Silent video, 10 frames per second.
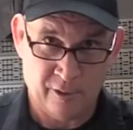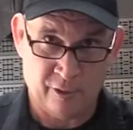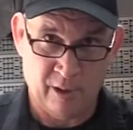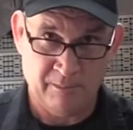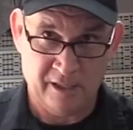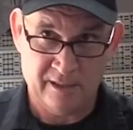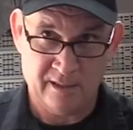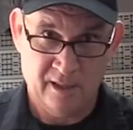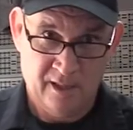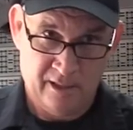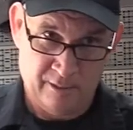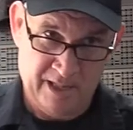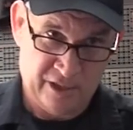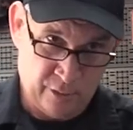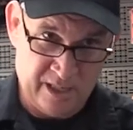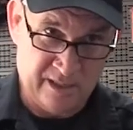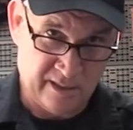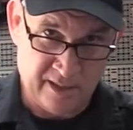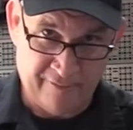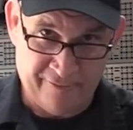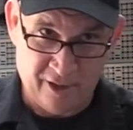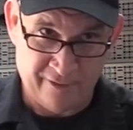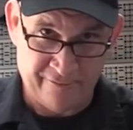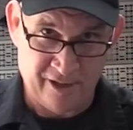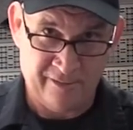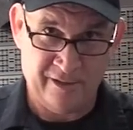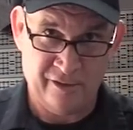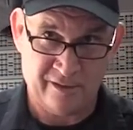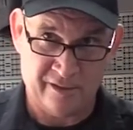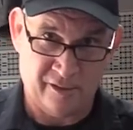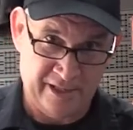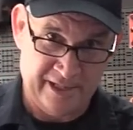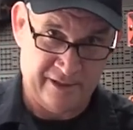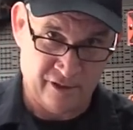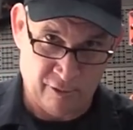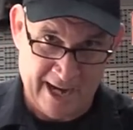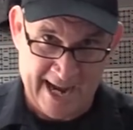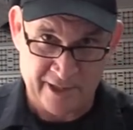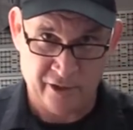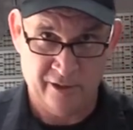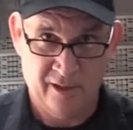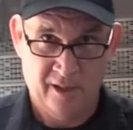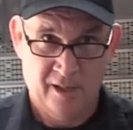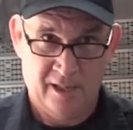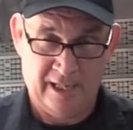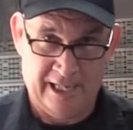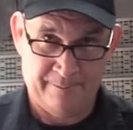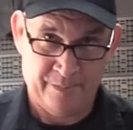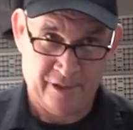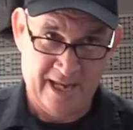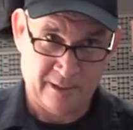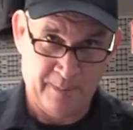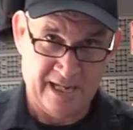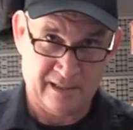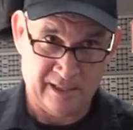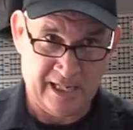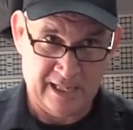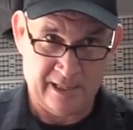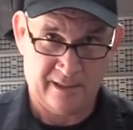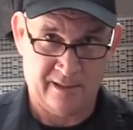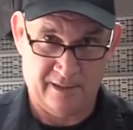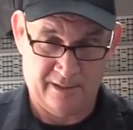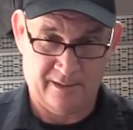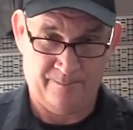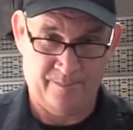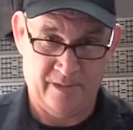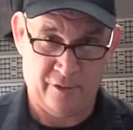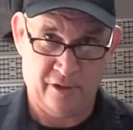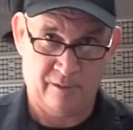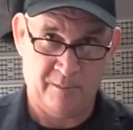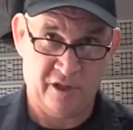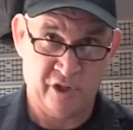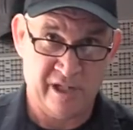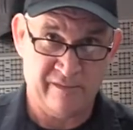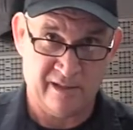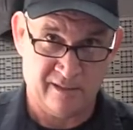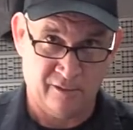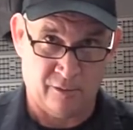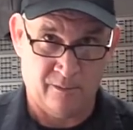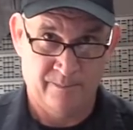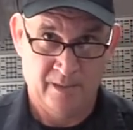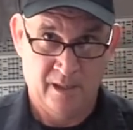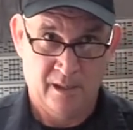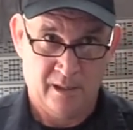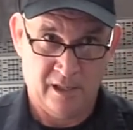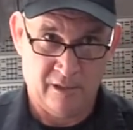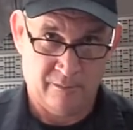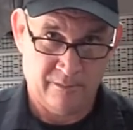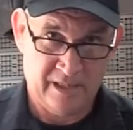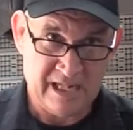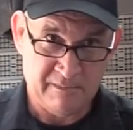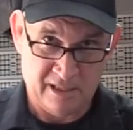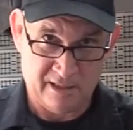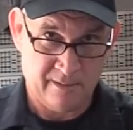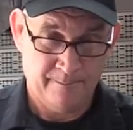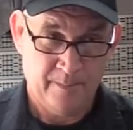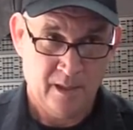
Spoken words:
or gremlins, they'll make trees and stuff fall in front of you so you'll hit it and crash. So that's basically it. They're just mischievous little, you know, demons.